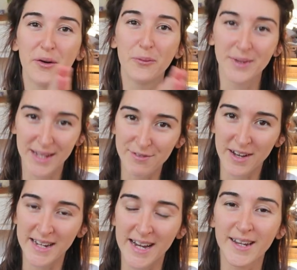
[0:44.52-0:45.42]
when they
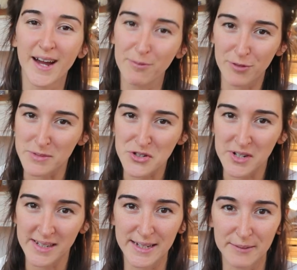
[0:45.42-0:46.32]
find out I'm from
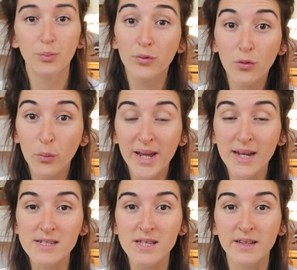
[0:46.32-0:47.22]
Australia. Before we get
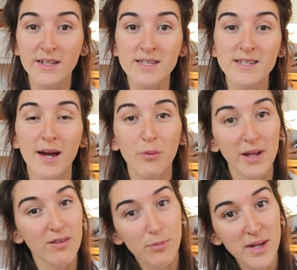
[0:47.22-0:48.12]
into the list, I want
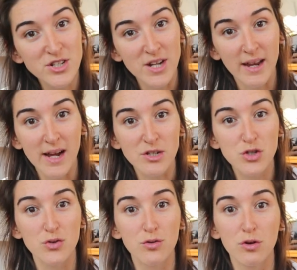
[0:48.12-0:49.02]
to give a big shout out
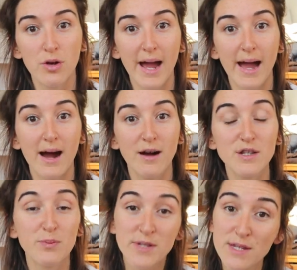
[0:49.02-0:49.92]
to our
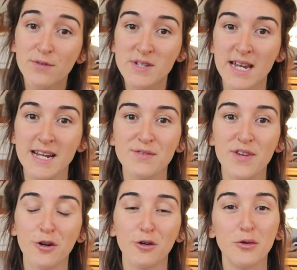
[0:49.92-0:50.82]
sponsor for today's video,